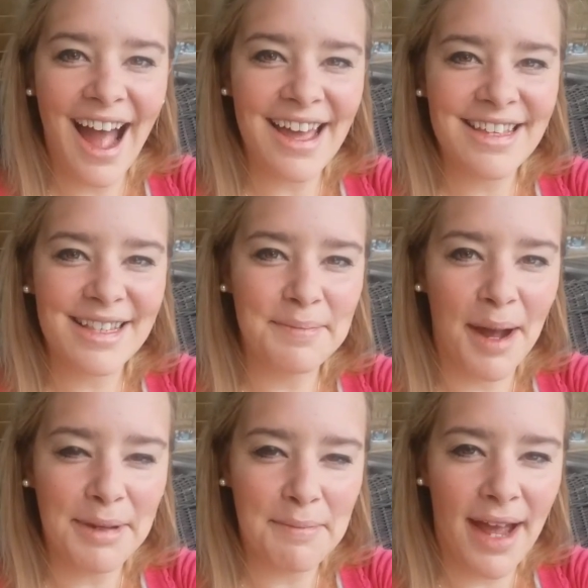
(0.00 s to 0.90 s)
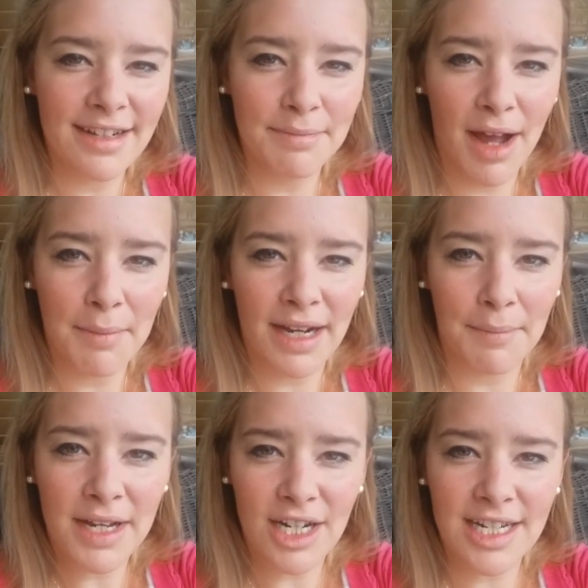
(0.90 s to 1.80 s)
Hi, this is Mommy of Maxie Mommy, and
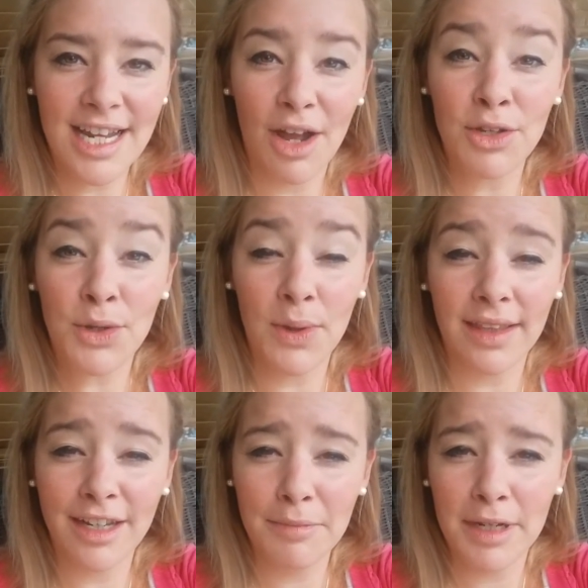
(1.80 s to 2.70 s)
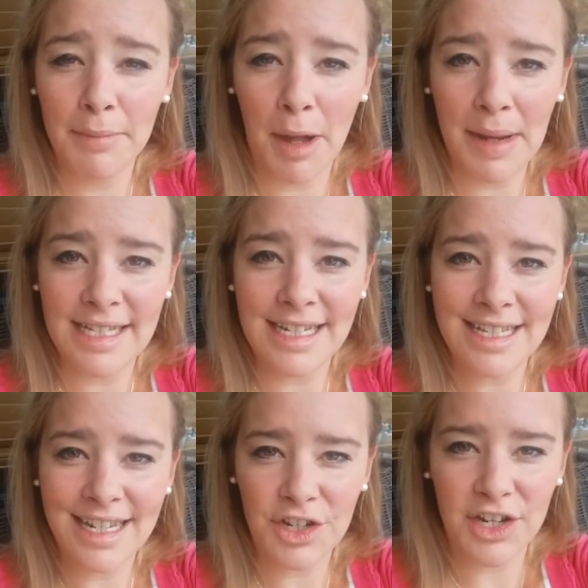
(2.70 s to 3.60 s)
I'm here to tell you a little bit about my
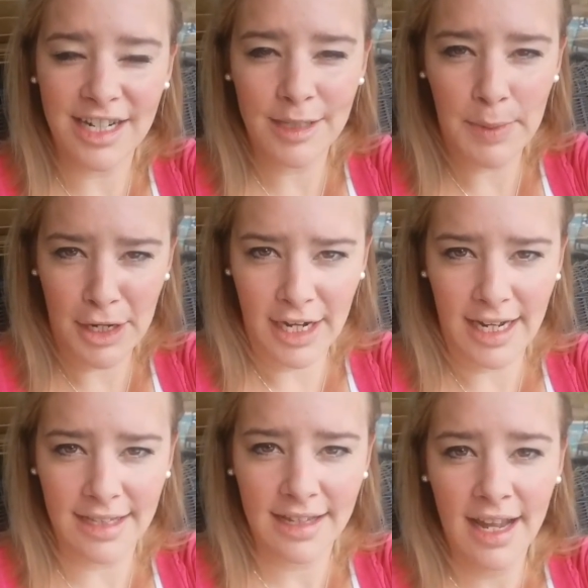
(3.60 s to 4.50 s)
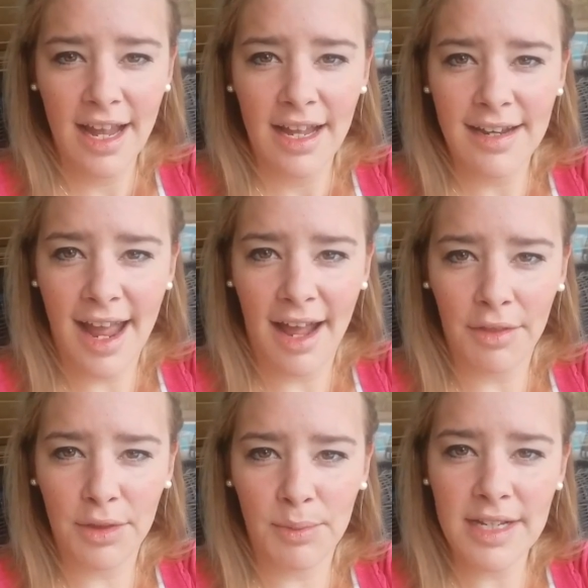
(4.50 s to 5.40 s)
C-section experience. Now,
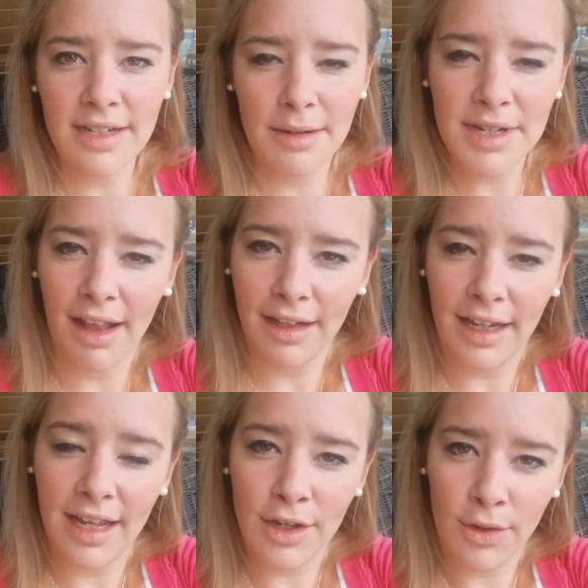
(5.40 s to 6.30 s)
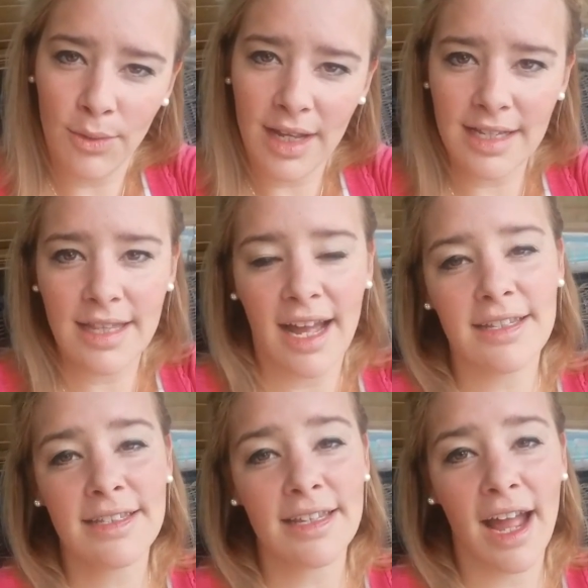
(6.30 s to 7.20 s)
the reason I'm telling you is
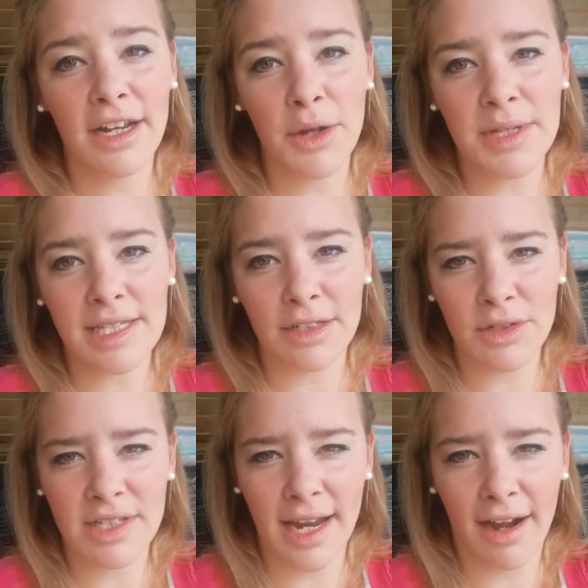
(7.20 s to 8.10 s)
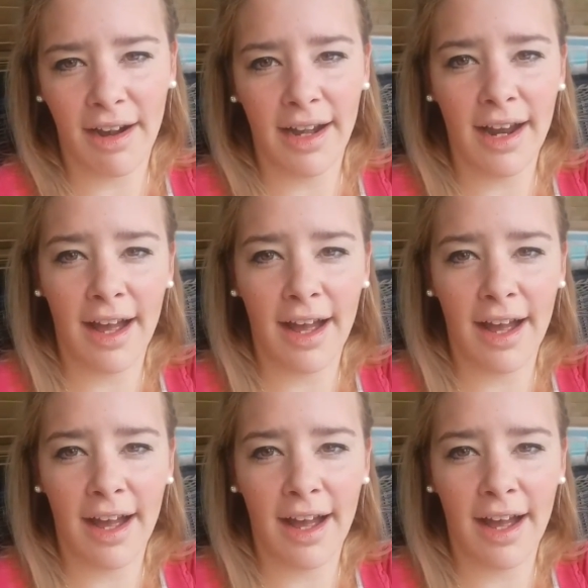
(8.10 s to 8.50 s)
that I know it's a little scary.